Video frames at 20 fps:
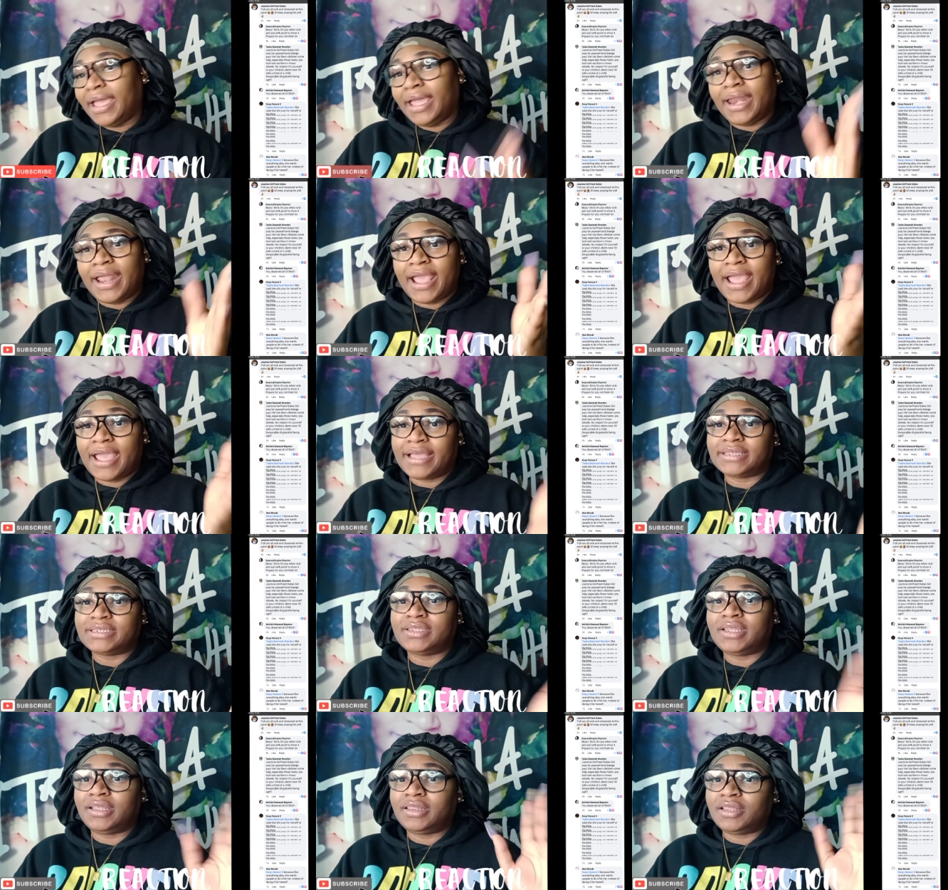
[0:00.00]
and it
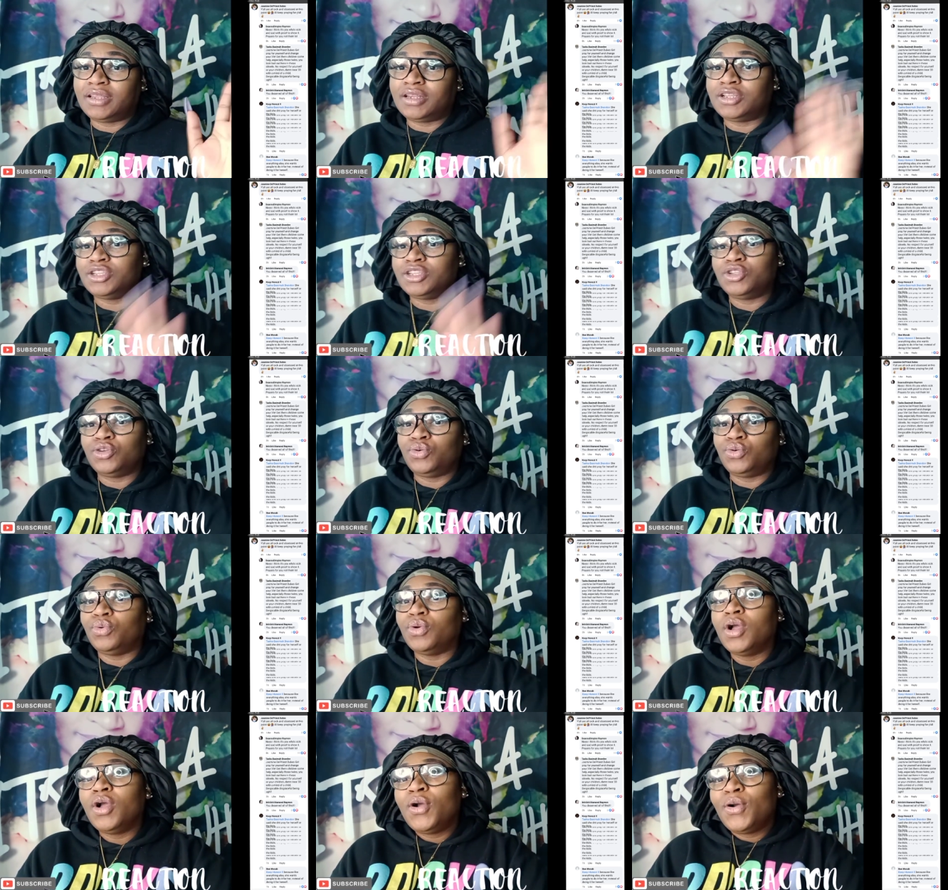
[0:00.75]
has nothing to
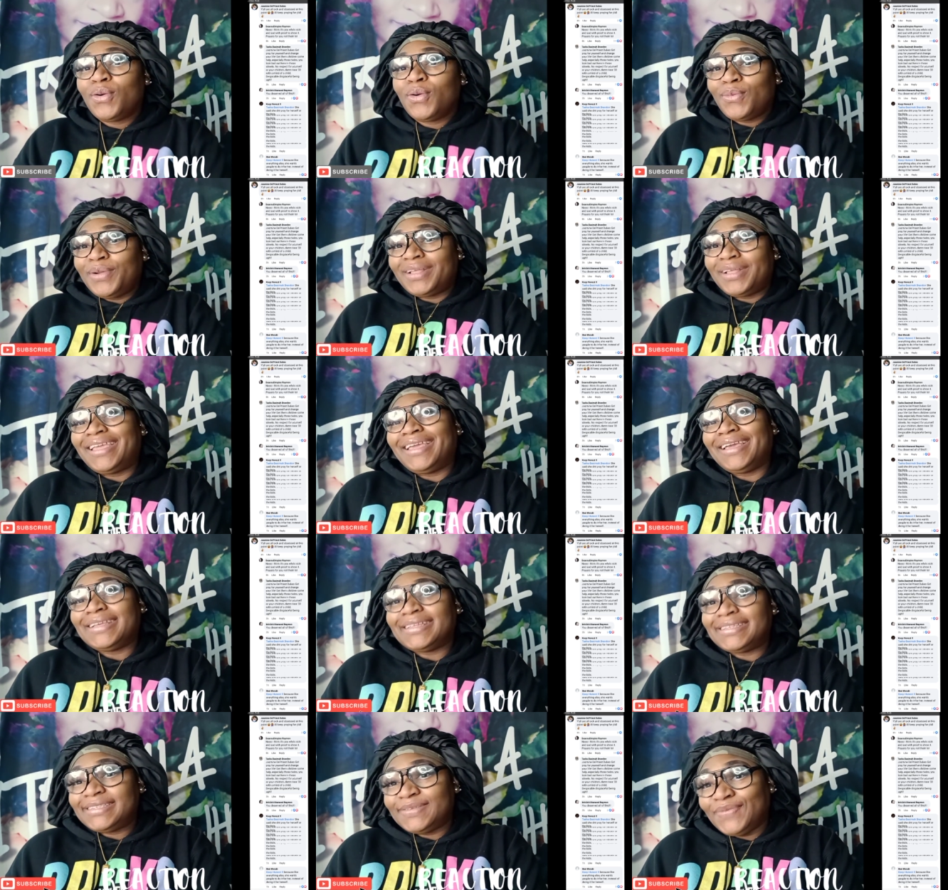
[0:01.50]
do with
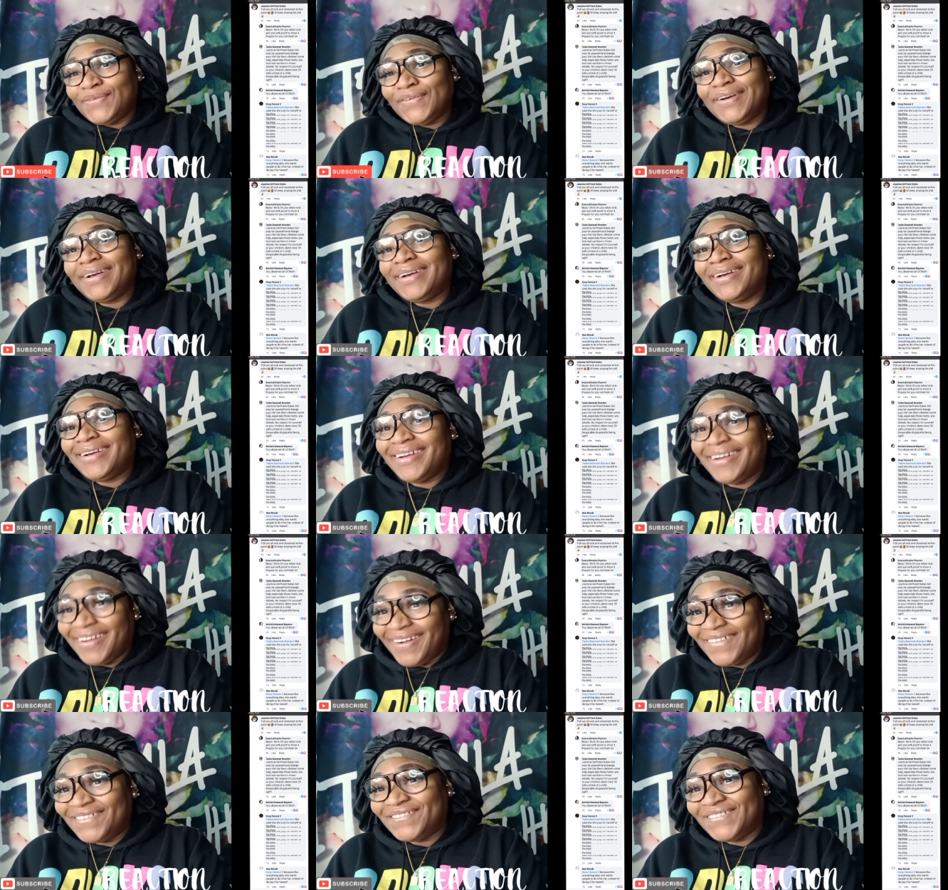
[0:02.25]
guess what
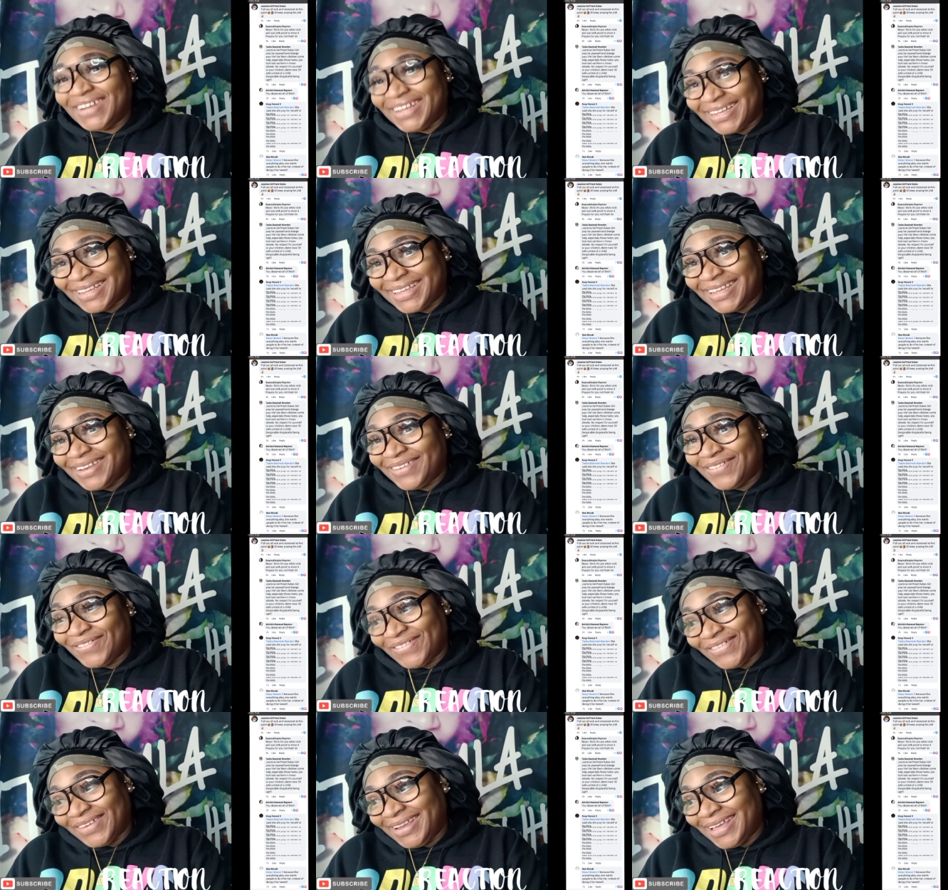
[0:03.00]
a
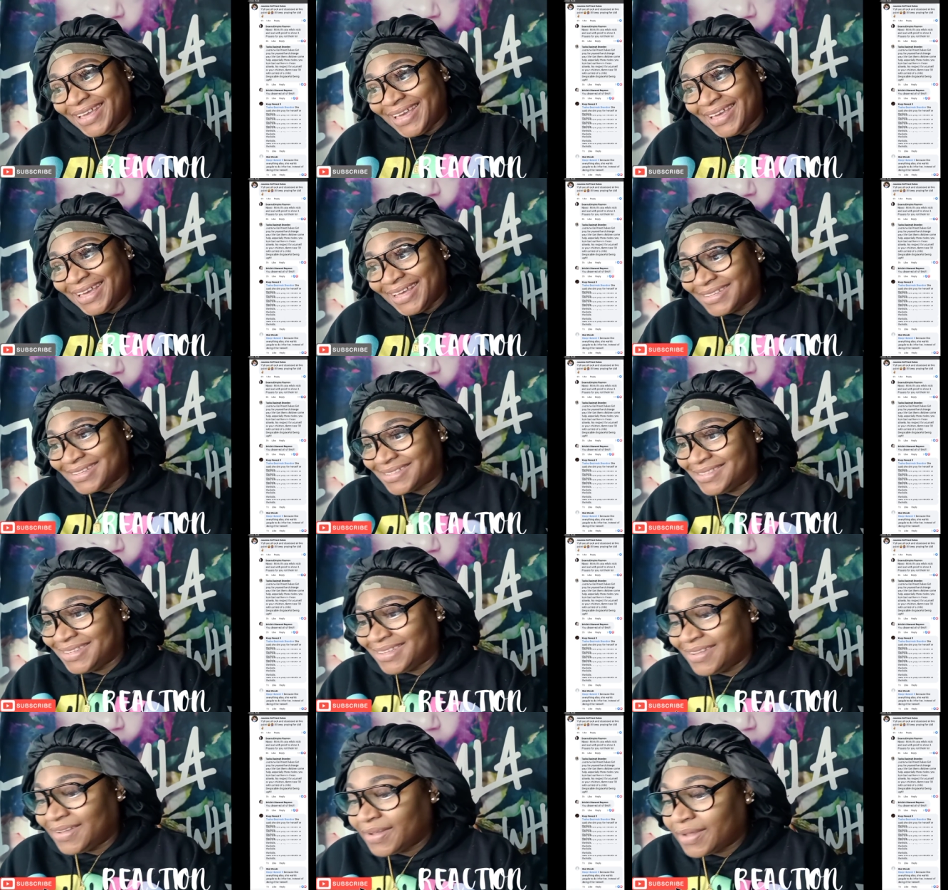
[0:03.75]
fucking
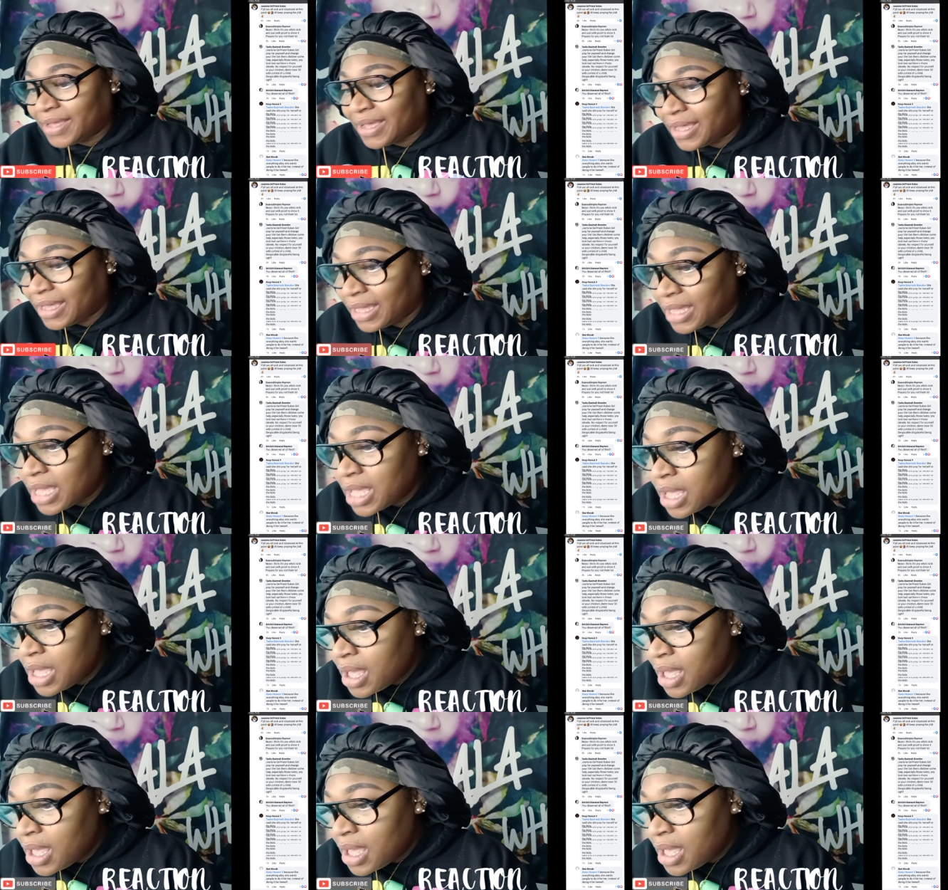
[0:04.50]
reactor. Okay.